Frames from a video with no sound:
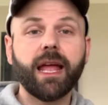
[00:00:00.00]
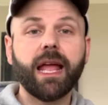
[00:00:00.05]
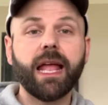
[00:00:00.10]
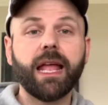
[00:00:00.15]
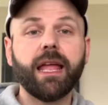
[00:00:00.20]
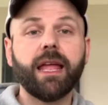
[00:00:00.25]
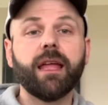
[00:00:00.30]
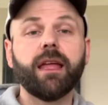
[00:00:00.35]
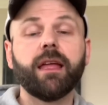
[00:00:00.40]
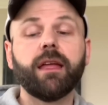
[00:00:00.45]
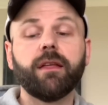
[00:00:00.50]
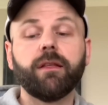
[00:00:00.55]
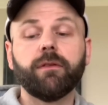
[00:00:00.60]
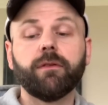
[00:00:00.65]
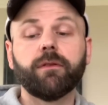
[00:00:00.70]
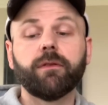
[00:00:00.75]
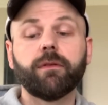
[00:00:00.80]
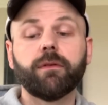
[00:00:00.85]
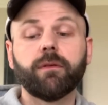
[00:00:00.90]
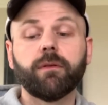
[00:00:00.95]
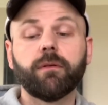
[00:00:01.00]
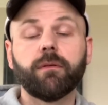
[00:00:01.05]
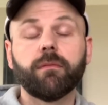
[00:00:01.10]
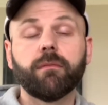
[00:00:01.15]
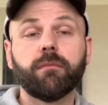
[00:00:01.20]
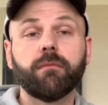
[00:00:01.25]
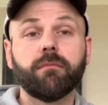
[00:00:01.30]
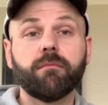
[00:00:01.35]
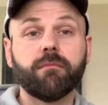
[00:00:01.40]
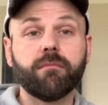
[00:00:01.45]
and
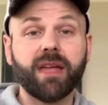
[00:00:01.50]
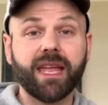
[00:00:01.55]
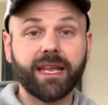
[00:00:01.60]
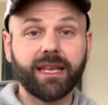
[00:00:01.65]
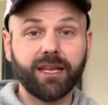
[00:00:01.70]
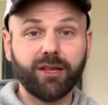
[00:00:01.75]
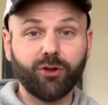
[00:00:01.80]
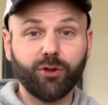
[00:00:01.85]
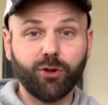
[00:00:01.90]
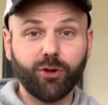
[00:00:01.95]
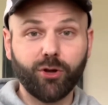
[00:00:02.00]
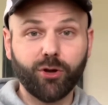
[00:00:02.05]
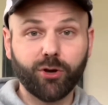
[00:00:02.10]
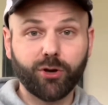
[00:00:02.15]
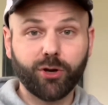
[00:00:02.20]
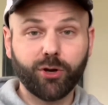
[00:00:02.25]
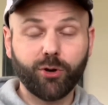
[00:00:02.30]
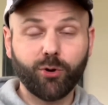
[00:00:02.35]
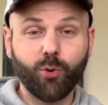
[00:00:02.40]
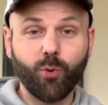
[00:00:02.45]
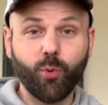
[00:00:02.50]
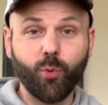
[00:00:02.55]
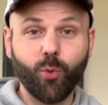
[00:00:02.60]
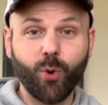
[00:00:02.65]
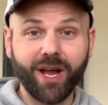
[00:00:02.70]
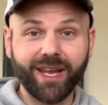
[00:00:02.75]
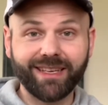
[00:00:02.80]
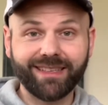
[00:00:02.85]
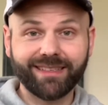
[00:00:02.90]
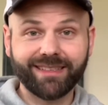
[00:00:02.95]
make it look
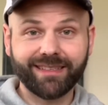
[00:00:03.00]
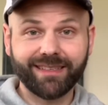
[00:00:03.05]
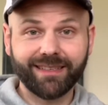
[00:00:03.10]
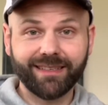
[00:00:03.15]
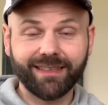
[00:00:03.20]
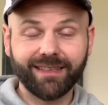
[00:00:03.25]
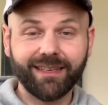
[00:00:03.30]
white